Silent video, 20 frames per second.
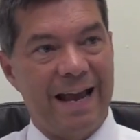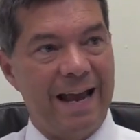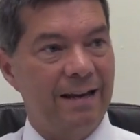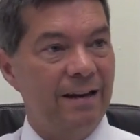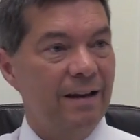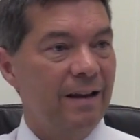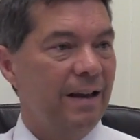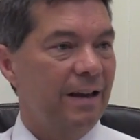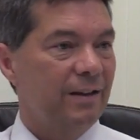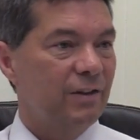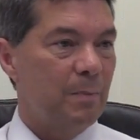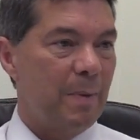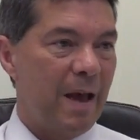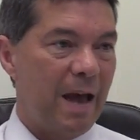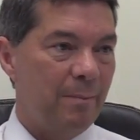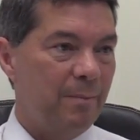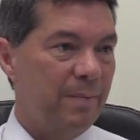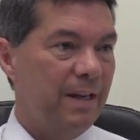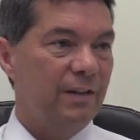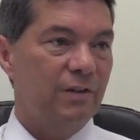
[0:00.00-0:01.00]
Dan. It's
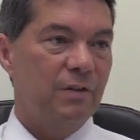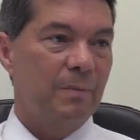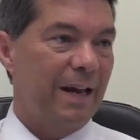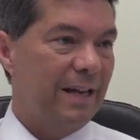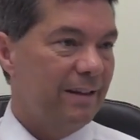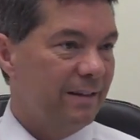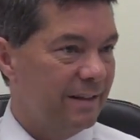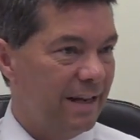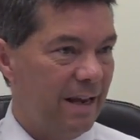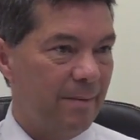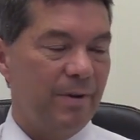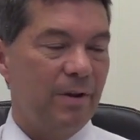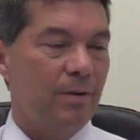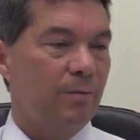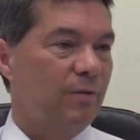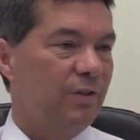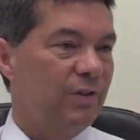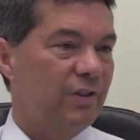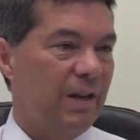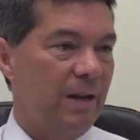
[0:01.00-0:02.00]
about me. It's about Debbie
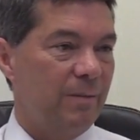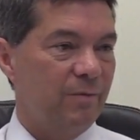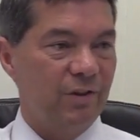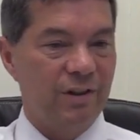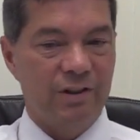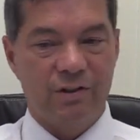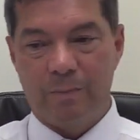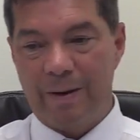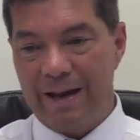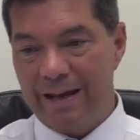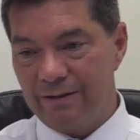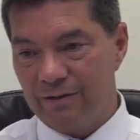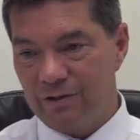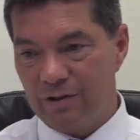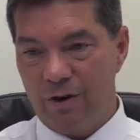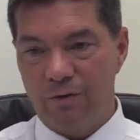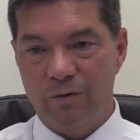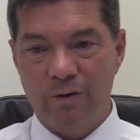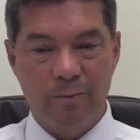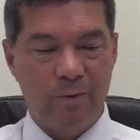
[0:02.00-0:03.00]
on reception. It's about
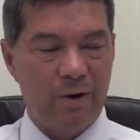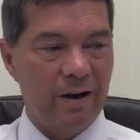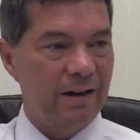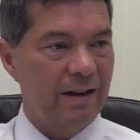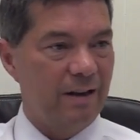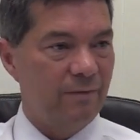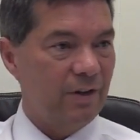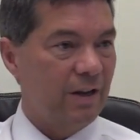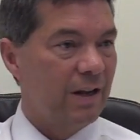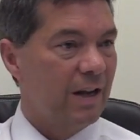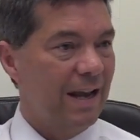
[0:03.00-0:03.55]
Tony Brown.